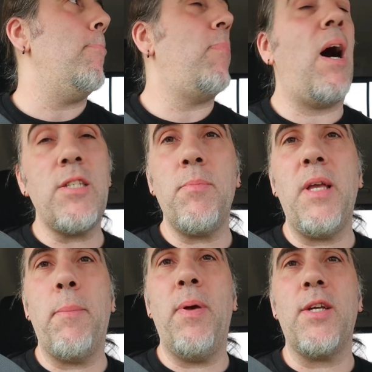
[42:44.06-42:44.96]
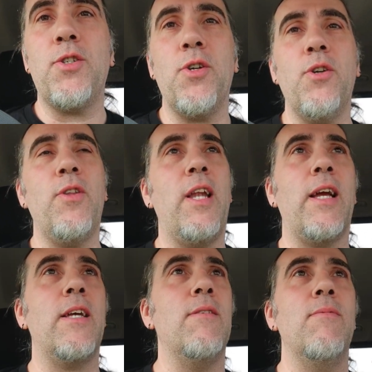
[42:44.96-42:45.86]
possibly a picture that
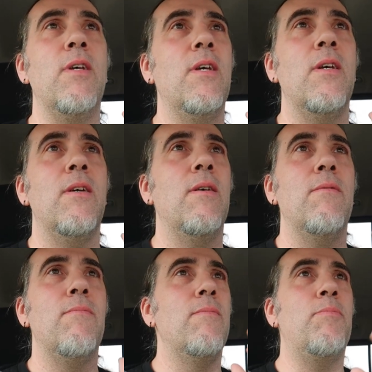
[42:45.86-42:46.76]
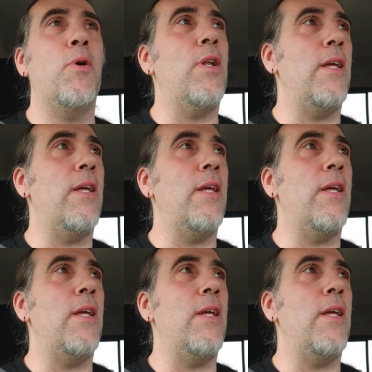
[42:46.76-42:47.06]
I could put